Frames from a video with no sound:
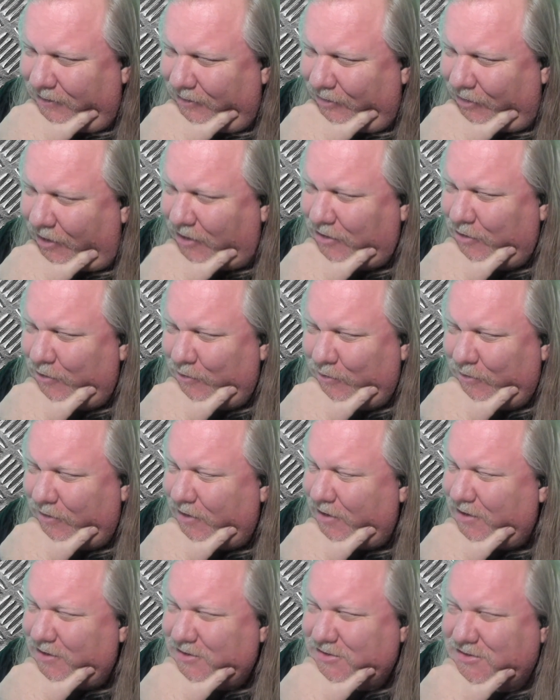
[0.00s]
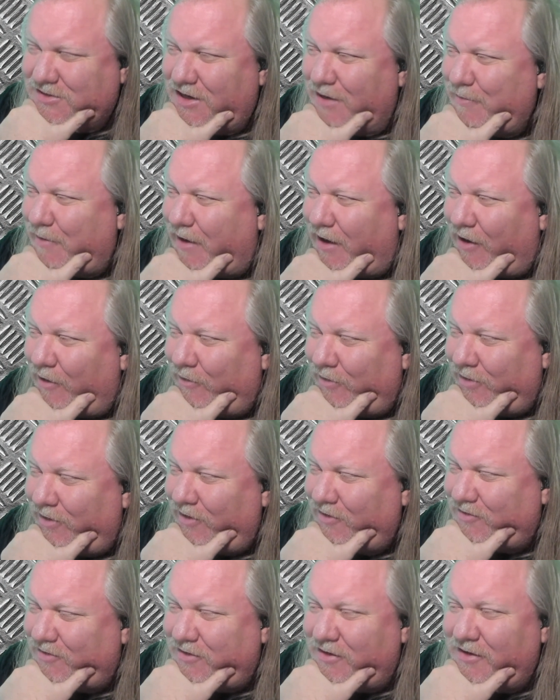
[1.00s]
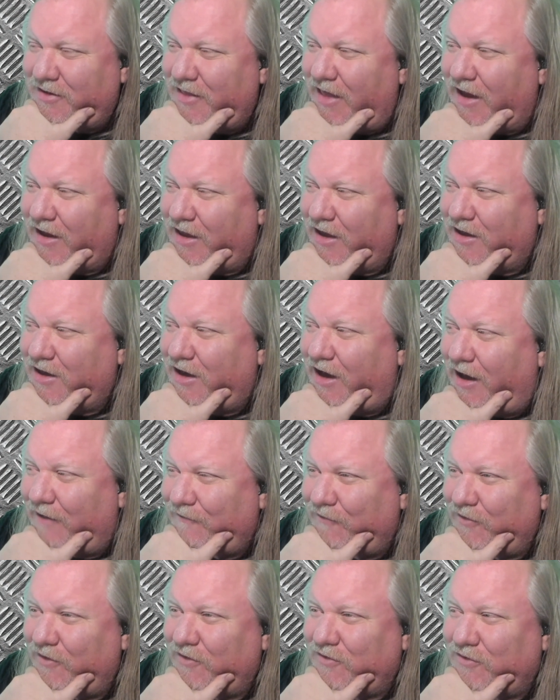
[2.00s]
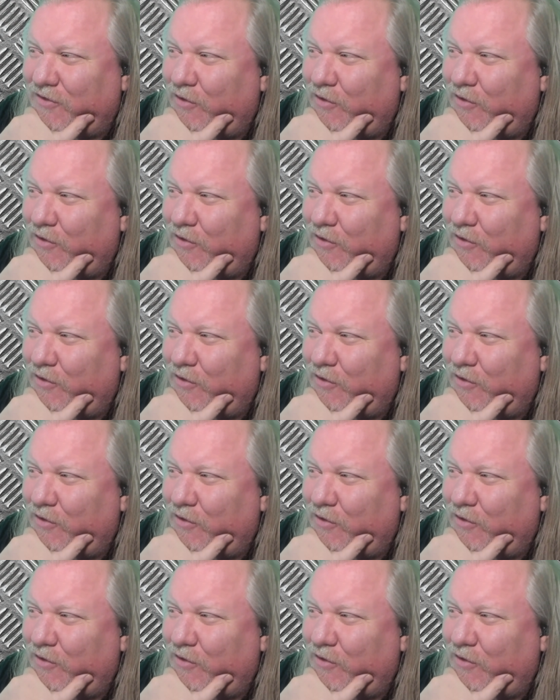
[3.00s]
that you somehow listened to that cacophonous